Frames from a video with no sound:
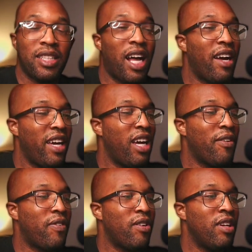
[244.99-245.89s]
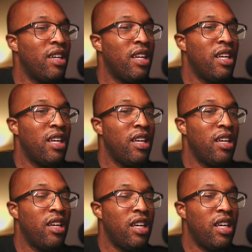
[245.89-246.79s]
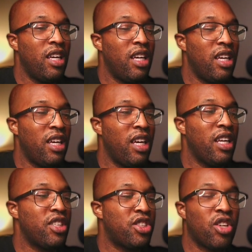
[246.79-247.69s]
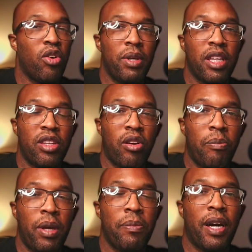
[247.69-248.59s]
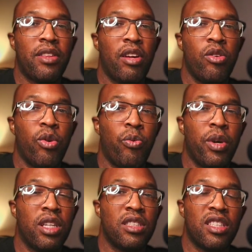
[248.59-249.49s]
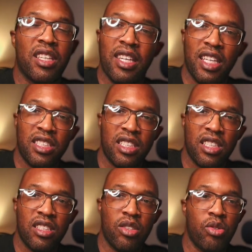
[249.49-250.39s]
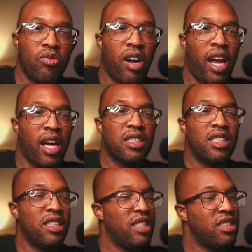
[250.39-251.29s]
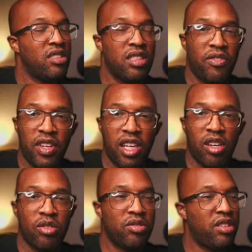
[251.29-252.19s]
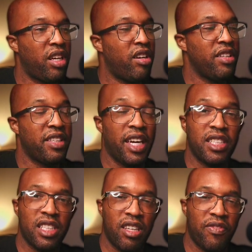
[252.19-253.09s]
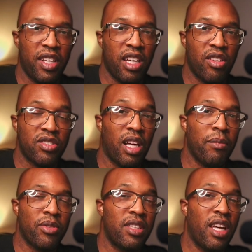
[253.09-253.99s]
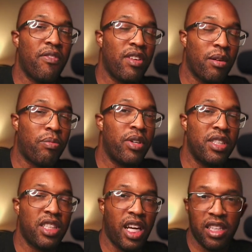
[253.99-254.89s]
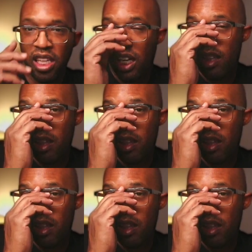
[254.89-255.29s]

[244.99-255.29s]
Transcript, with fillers: However, it has shown me that there are people out there who are willing to listen, who are actually listening to the videos, they are engaging in the videos, and I most definitely appreciate that.